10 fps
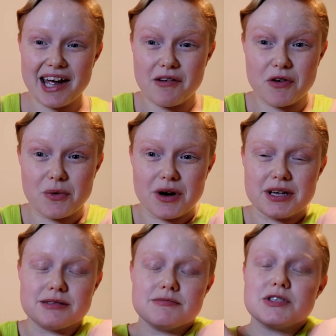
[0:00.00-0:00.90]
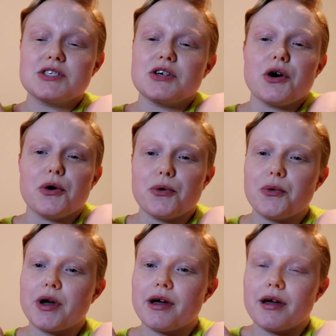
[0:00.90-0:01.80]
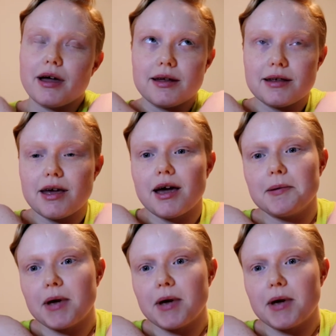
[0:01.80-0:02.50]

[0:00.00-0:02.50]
everyone! So, Endgame